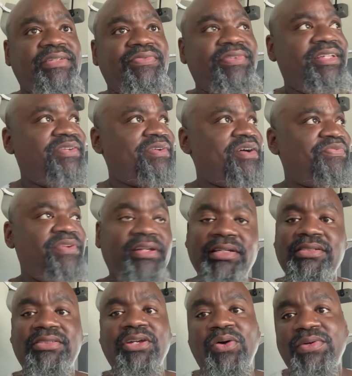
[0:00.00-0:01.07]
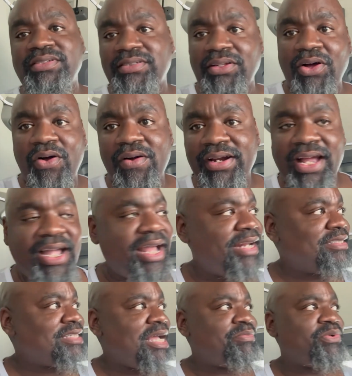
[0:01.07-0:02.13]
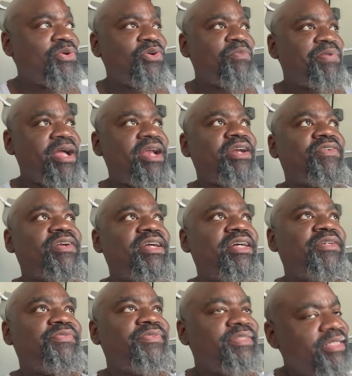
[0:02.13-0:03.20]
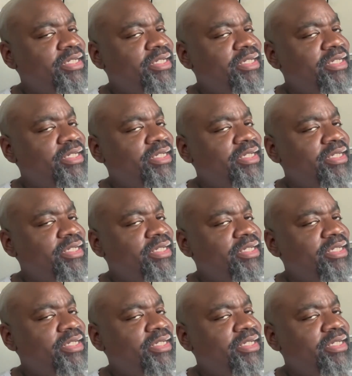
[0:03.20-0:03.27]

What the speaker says: if I feel as though it's long and I gotta type a whole paragraph,